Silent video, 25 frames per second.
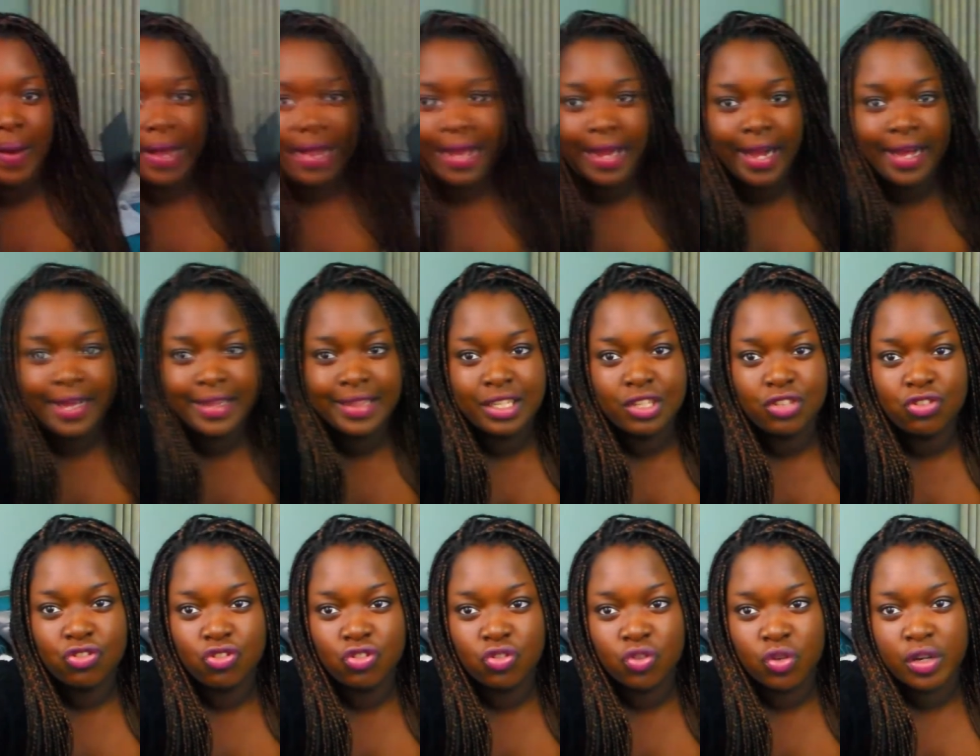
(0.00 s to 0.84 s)
I got
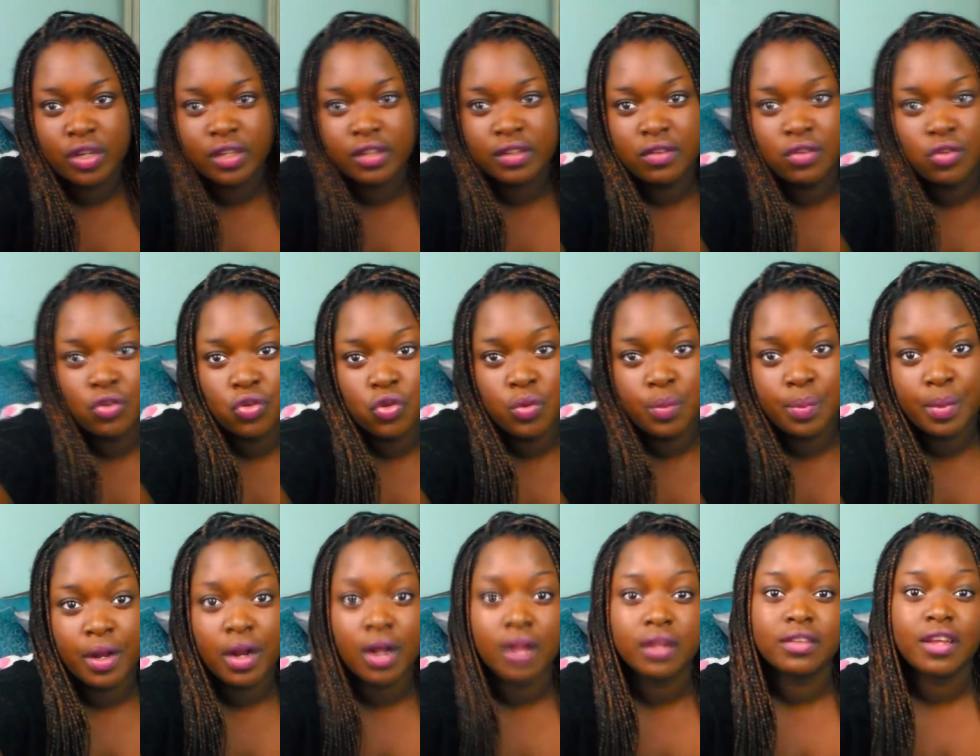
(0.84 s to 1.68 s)
these drawers to
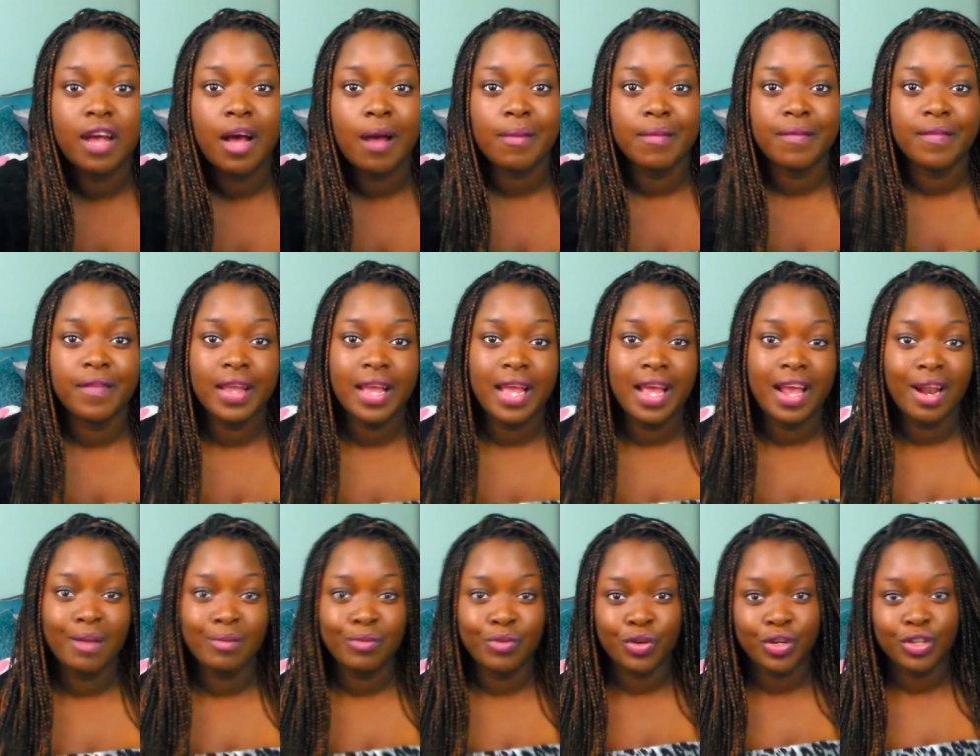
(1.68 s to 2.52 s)
put on top of it
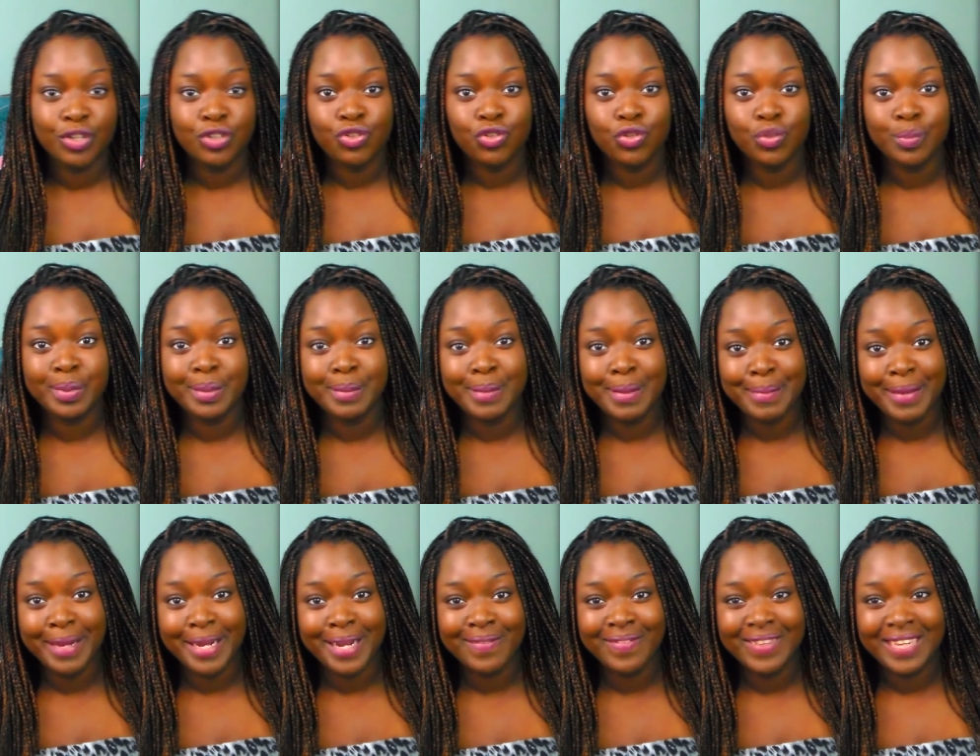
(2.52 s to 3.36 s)
and I'm going to put my
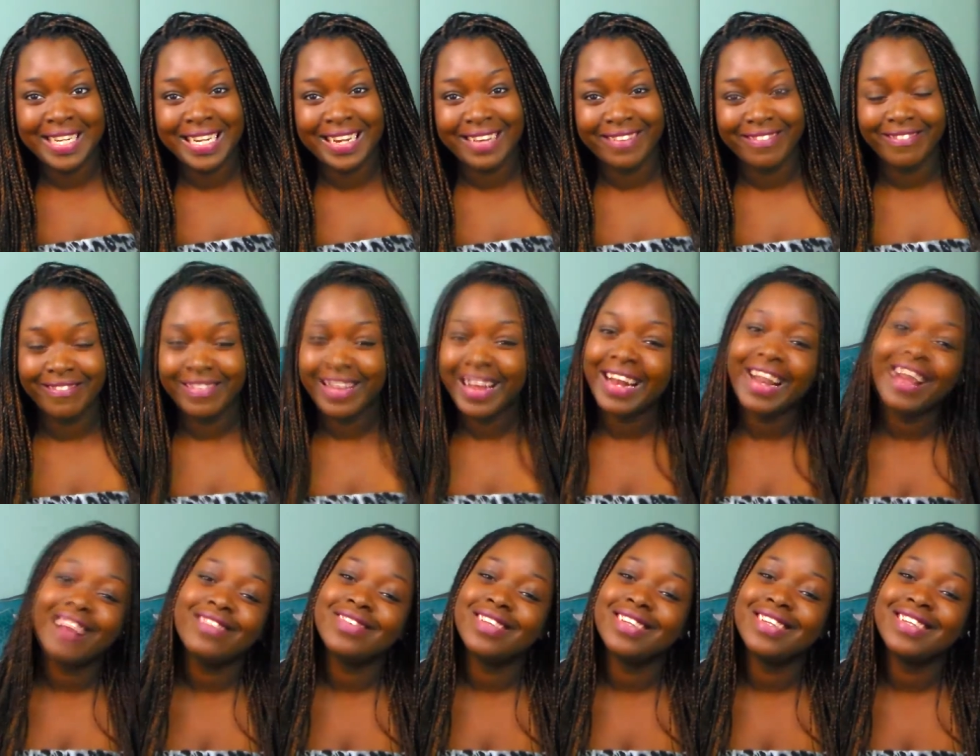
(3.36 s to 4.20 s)
makeup in it
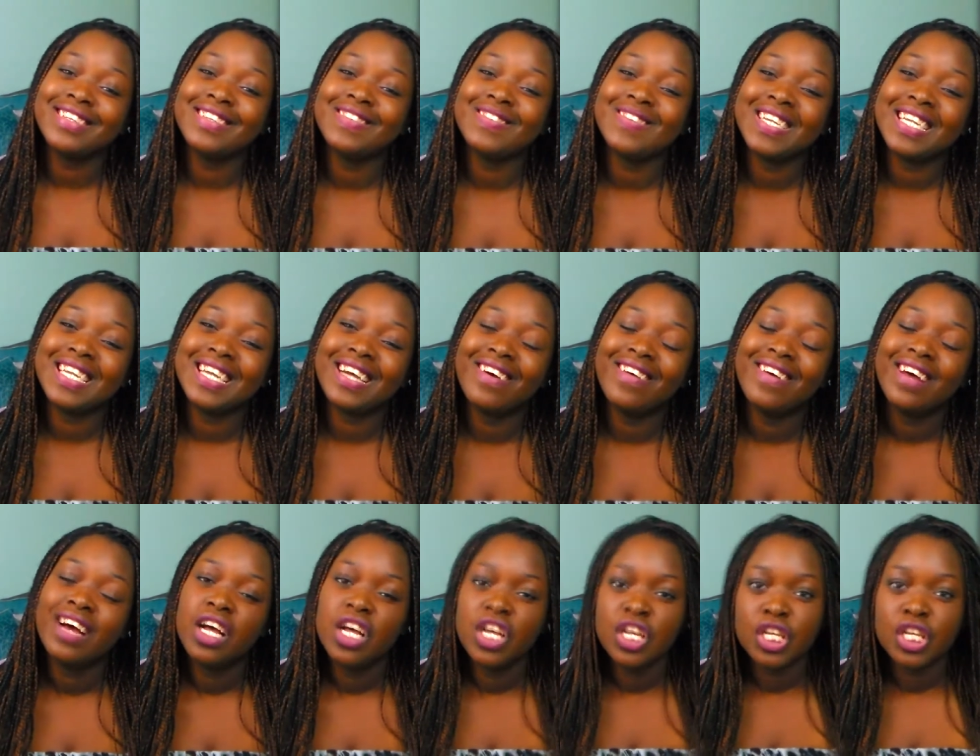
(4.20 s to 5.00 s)
right after this video.